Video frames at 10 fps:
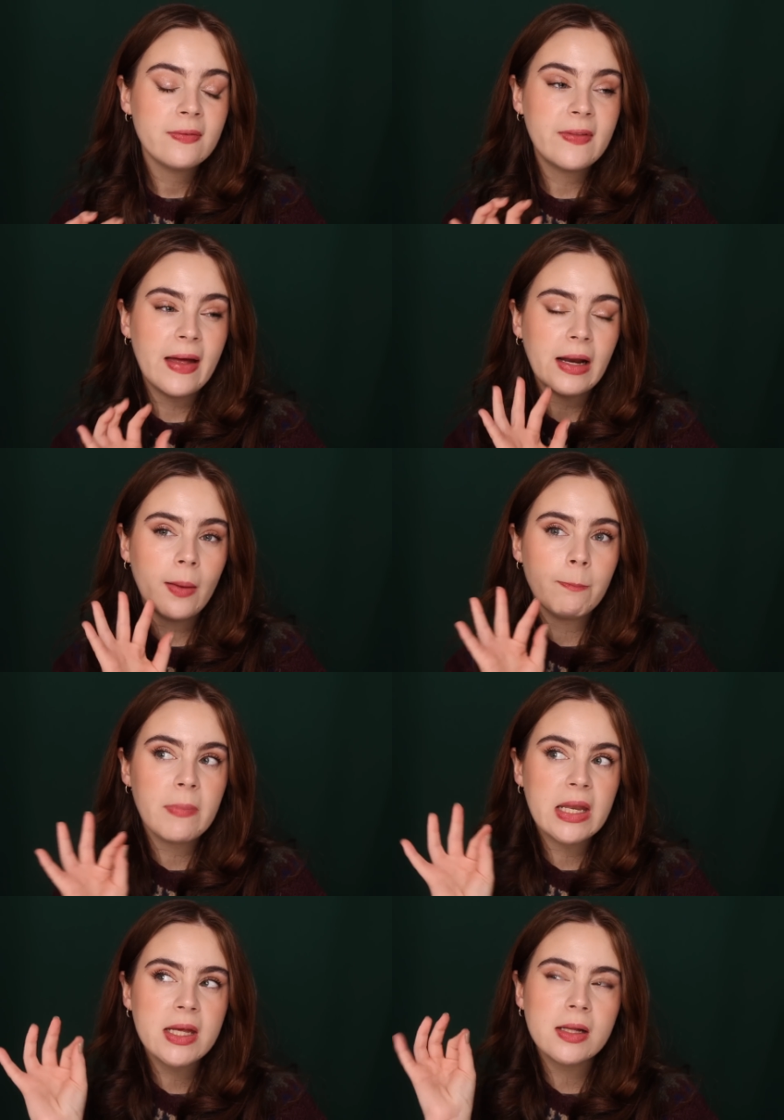that
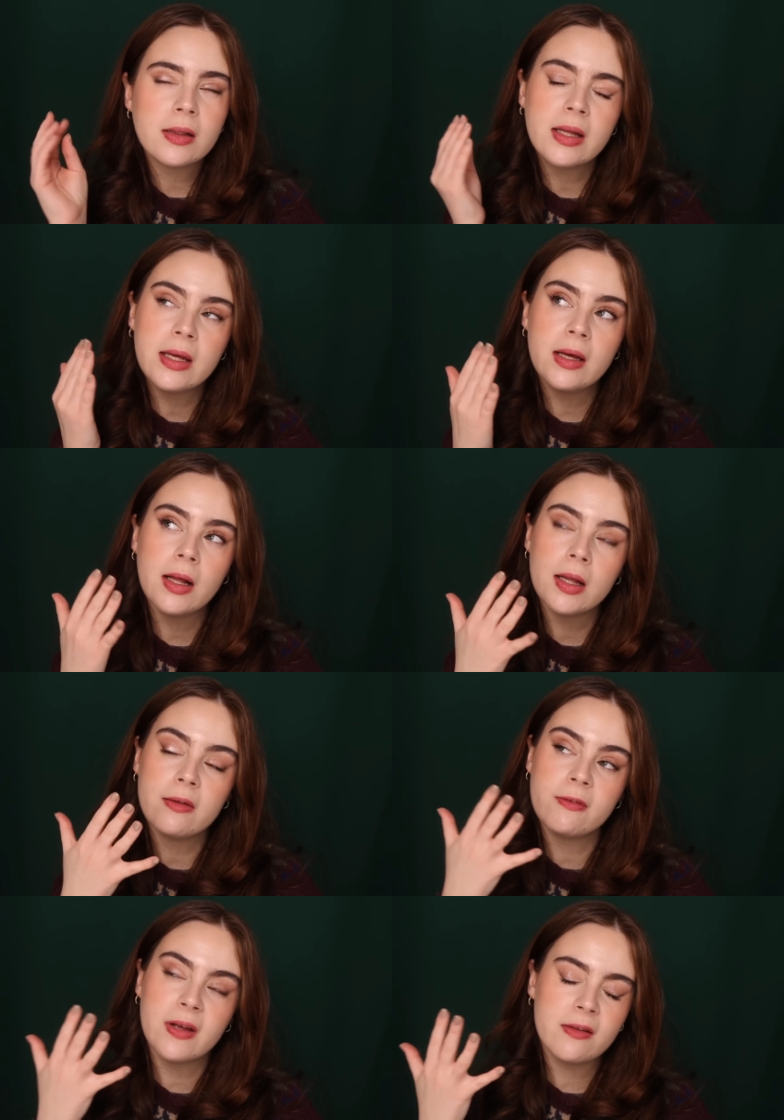immediately
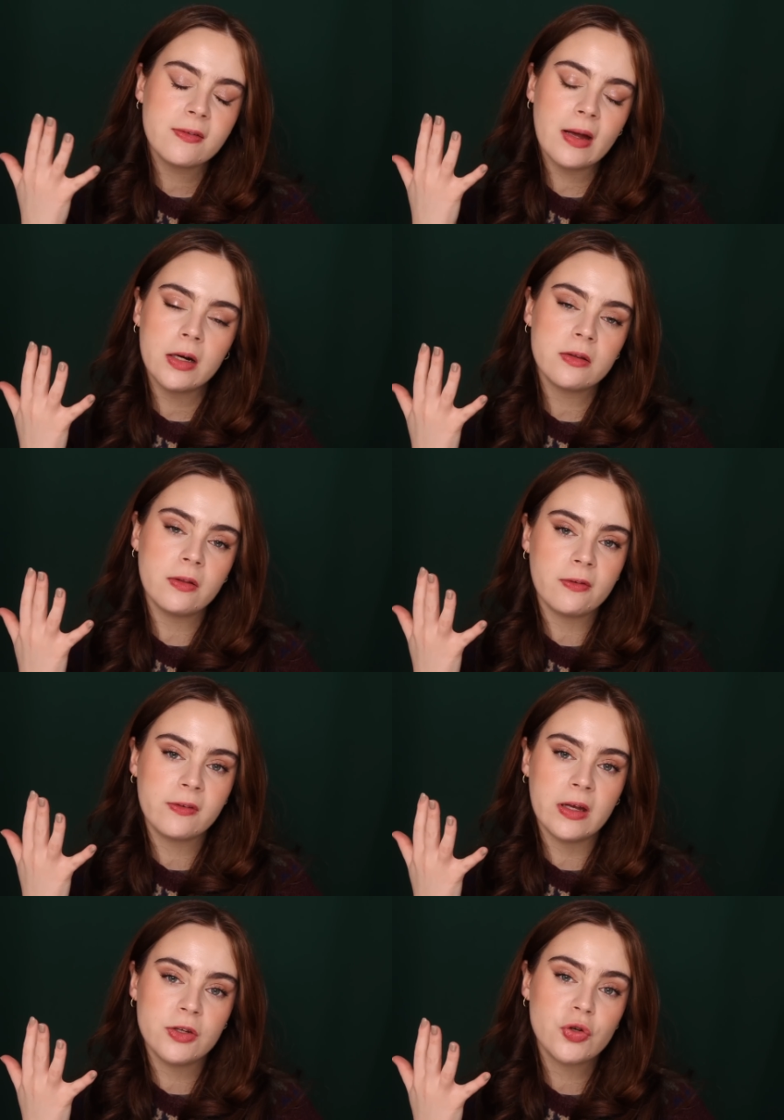sinks down into the
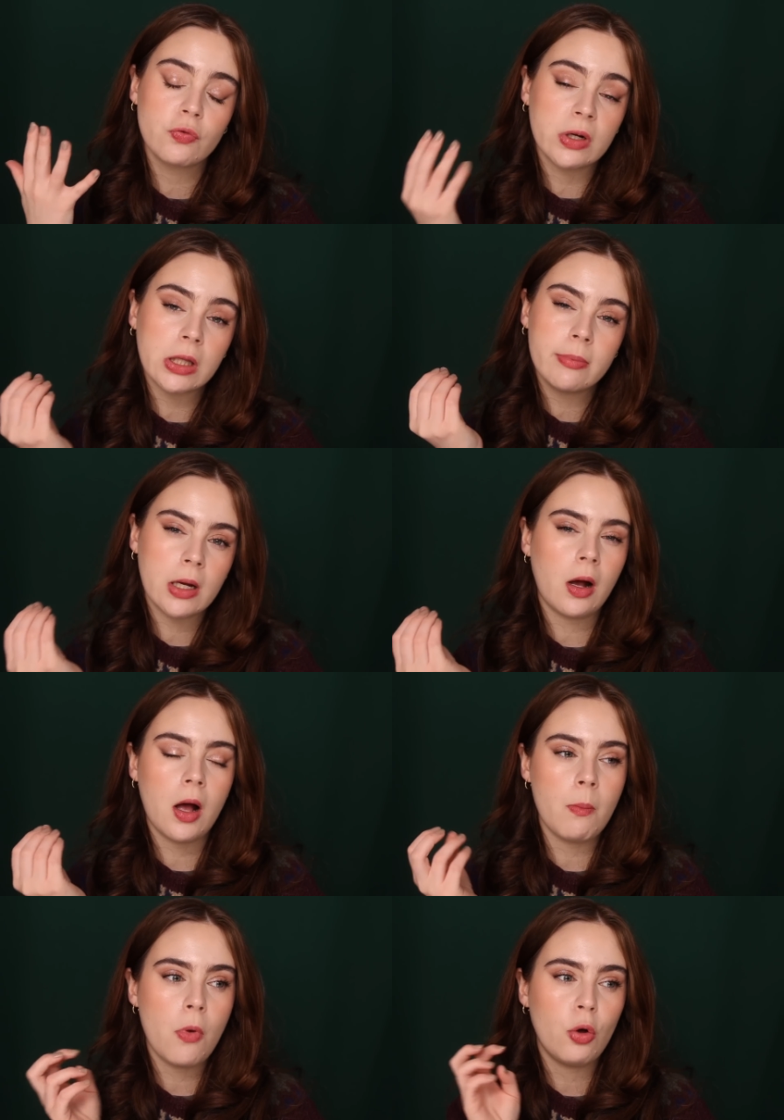skin to really
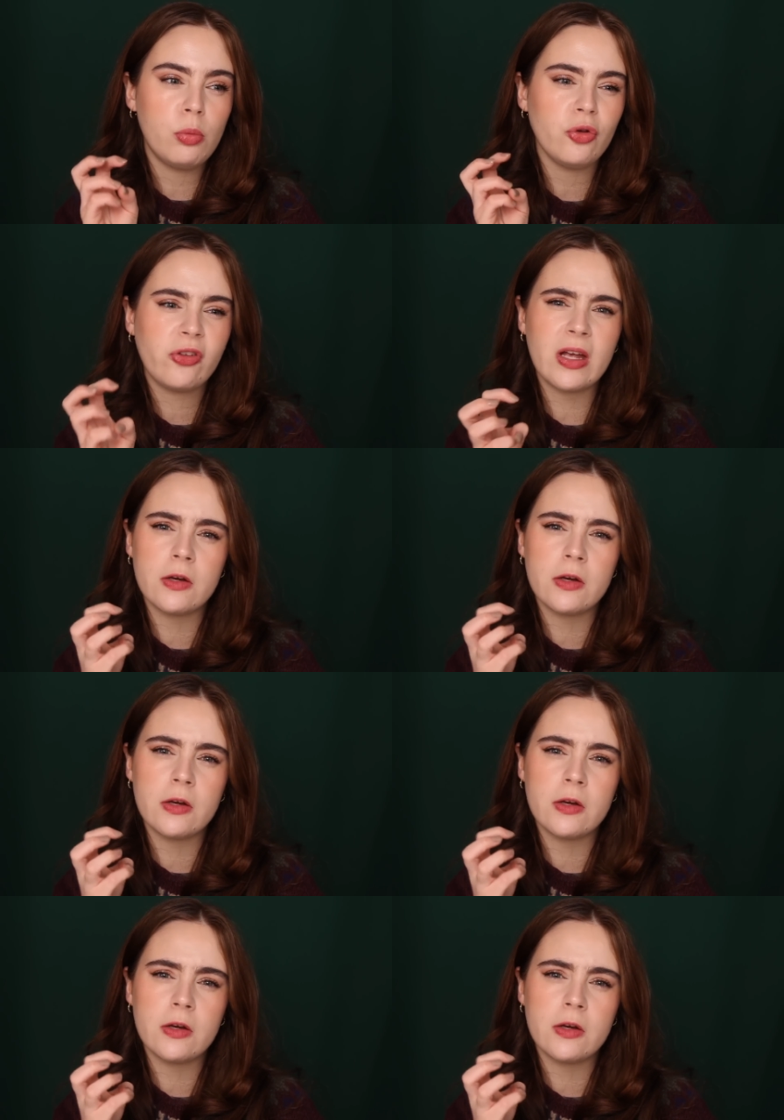become almost